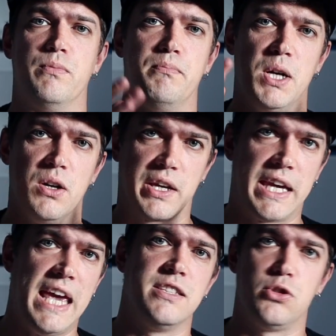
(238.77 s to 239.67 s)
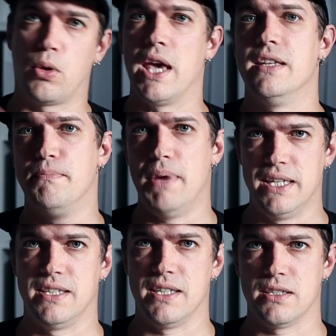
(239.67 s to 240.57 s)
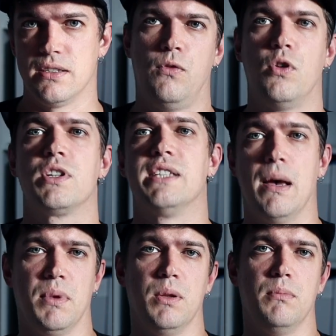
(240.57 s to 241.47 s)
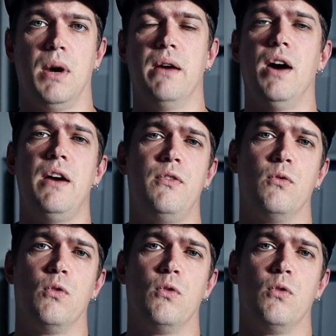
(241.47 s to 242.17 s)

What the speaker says: per case-to-case basis. For example, my wife